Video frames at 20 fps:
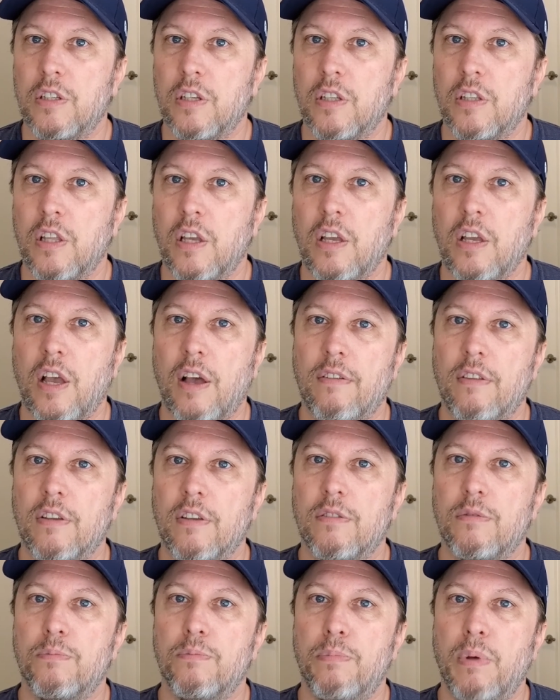that they have
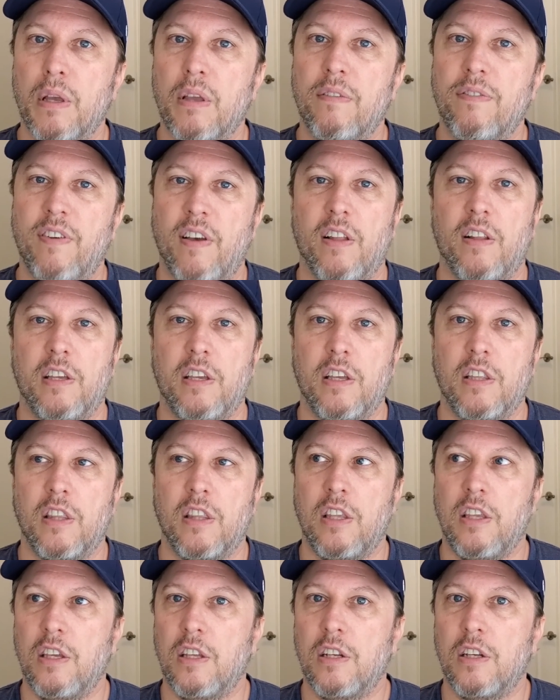this big failing at
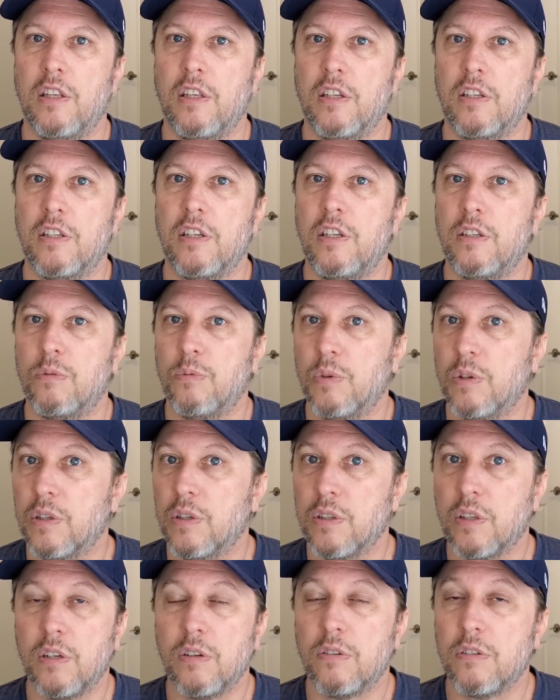the end of the season. Well,
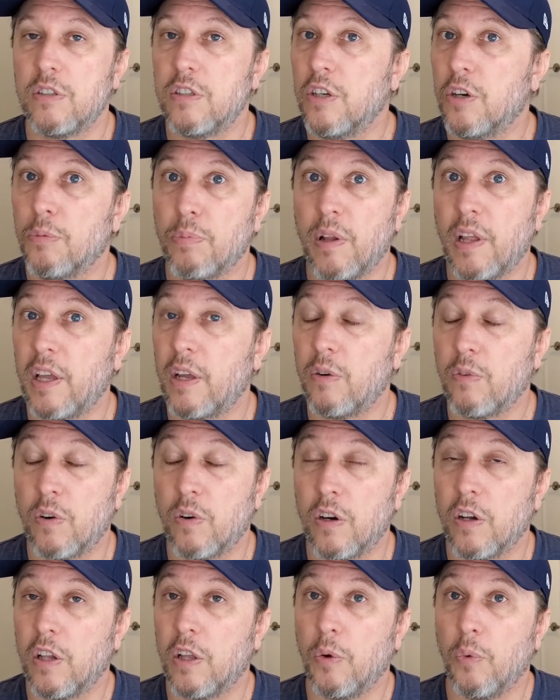they're still playing
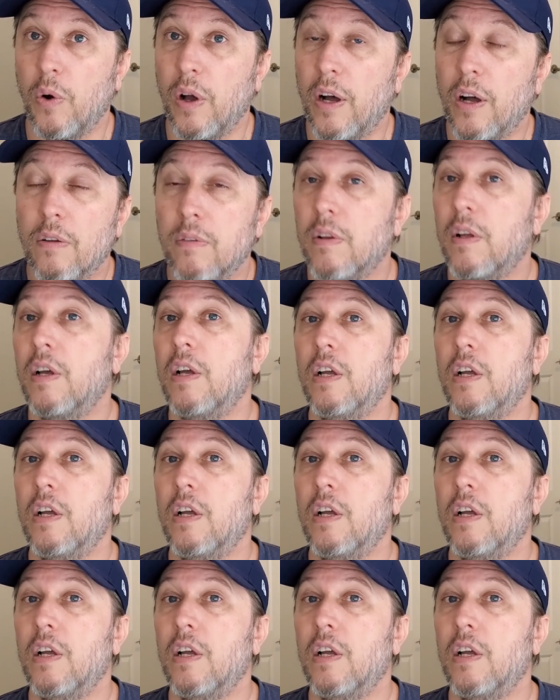really well.